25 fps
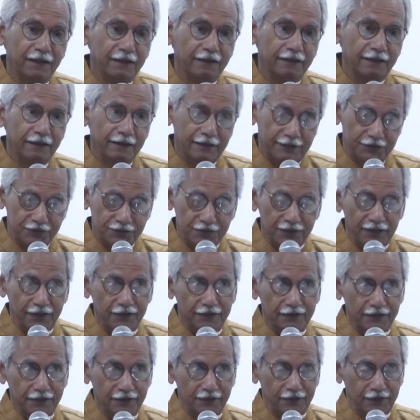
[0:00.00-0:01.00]
let's
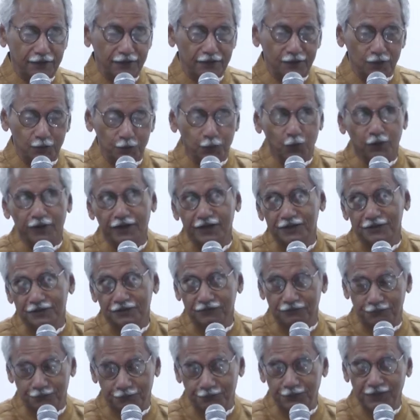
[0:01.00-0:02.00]
say, the components
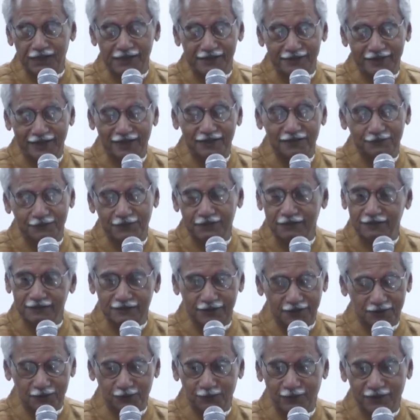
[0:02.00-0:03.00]
of peace settlement? And
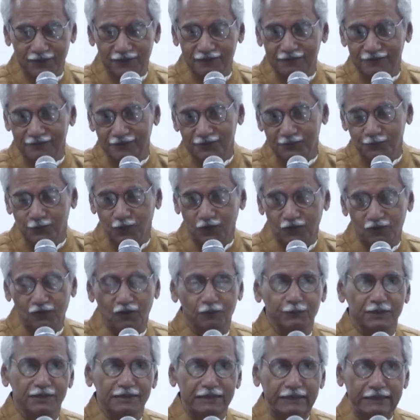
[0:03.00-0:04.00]
just one small
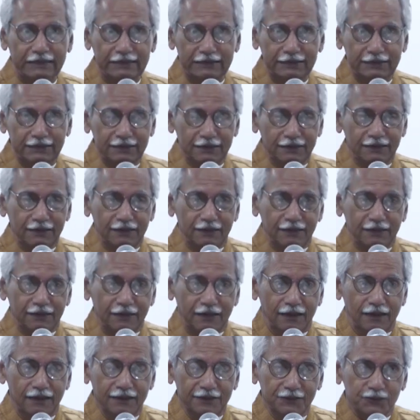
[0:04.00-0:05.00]
comment.
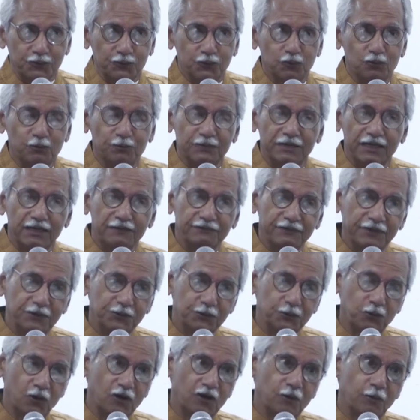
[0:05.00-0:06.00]
I assume that when
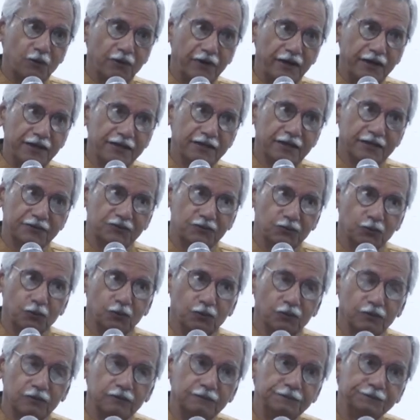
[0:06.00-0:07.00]
you talk about India's
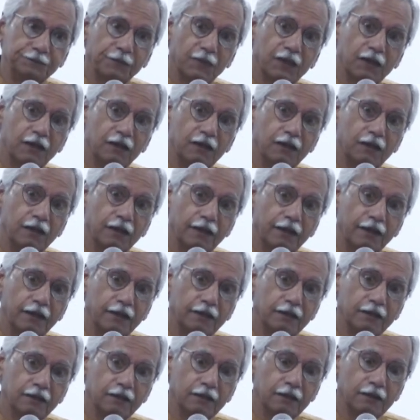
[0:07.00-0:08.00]
role
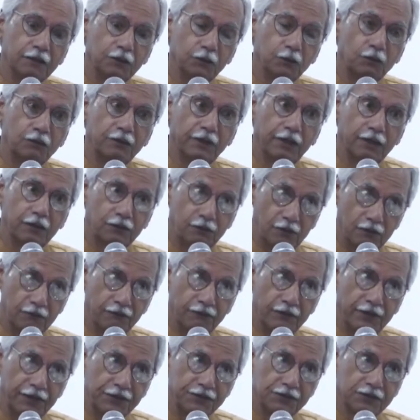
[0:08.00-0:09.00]
in the Ukraine
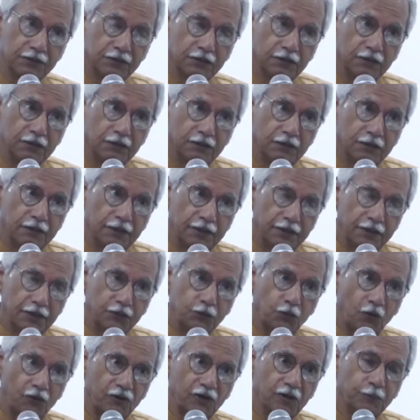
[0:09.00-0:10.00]
conflict,
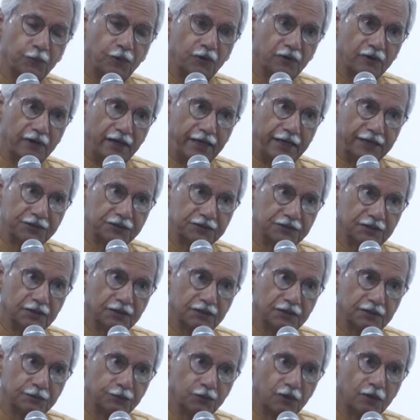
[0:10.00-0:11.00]
you're talking about
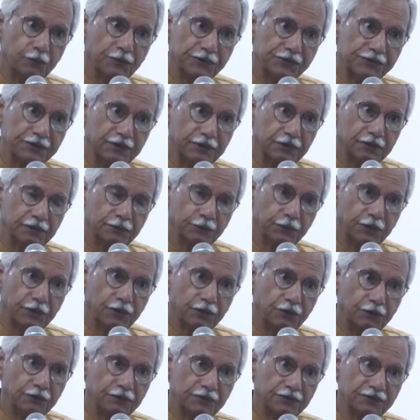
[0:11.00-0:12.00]
national diplomacy,
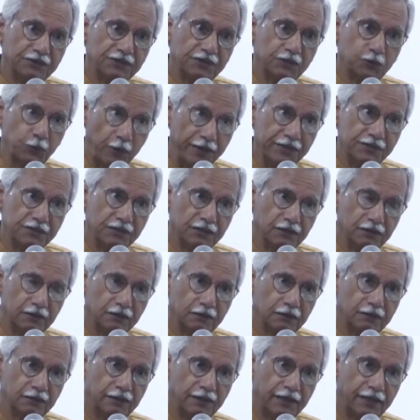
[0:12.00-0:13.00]
because the G20
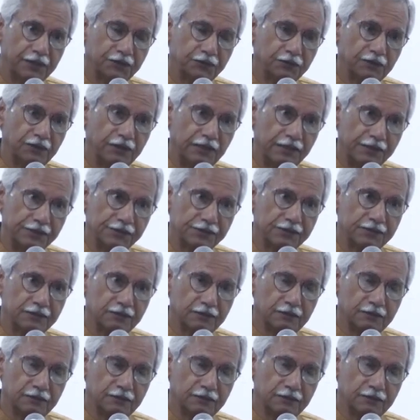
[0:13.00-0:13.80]
actually is